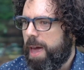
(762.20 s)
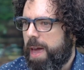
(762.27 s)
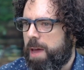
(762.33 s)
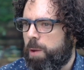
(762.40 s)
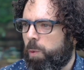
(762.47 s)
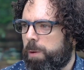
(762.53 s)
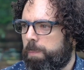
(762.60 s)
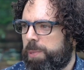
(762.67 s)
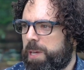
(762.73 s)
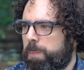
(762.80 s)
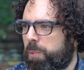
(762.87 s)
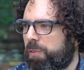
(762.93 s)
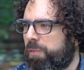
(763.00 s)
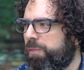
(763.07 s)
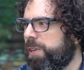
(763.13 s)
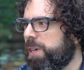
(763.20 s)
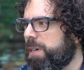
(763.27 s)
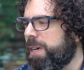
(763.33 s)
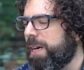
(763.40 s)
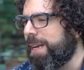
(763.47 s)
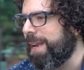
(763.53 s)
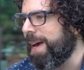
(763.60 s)
And when people feel
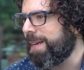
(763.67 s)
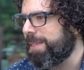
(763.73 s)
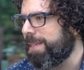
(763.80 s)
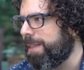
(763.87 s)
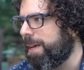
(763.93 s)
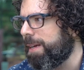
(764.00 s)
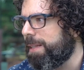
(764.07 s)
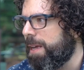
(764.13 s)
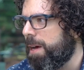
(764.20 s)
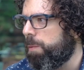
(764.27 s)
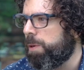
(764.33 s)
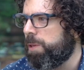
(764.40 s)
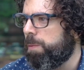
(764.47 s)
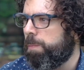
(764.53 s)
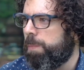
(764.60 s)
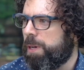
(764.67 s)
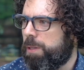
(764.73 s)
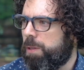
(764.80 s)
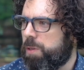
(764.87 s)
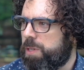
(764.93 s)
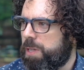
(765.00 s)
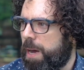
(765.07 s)
connected like that, when you build
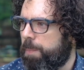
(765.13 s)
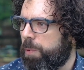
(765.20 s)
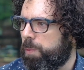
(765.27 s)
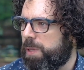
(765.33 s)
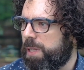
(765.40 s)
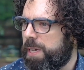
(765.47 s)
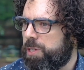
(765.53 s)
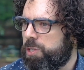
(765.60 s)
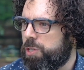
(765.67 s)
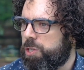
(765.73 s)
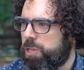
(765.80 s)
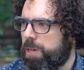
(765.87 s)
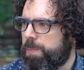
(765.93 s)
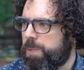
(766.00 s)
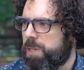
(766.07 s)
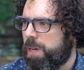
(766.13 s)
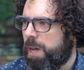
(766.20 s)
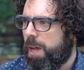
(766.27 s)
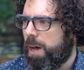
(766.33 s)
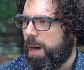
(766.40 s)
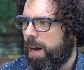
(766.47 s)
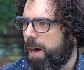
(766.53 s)
those type of relationships,
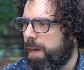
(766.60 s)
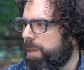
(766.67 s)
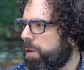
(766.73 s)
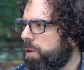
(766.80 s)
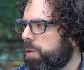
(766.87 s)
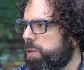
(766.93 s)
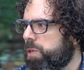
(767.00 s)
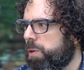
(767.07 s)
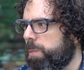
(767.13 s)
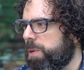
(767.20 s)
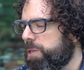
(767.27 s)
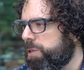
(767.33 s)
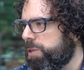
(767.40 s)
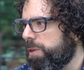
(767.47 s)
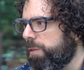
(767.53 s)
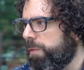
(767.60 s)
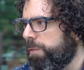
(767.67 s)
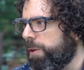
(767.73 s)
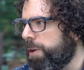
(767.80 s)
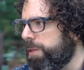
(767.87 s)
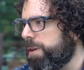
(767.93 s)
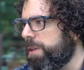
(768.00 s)
they'll go so much
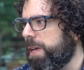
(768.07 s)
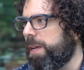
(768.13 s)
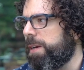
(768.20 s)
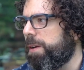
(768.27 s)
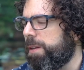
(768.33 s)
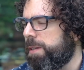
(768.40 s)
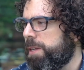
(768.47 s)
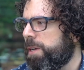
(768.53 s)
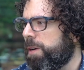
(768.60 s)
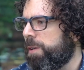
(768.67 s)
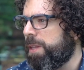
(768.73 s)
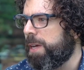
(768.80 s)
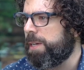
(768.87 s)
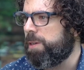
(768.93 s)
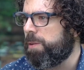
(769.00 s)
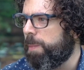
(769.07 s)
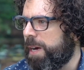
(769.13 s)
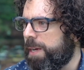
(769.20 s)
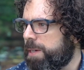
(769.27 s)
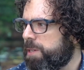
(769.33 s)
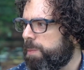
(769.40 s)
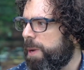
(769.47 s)
further than you
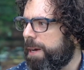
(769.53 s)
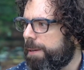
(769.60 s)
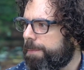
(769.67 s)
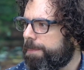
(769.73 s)
might expect.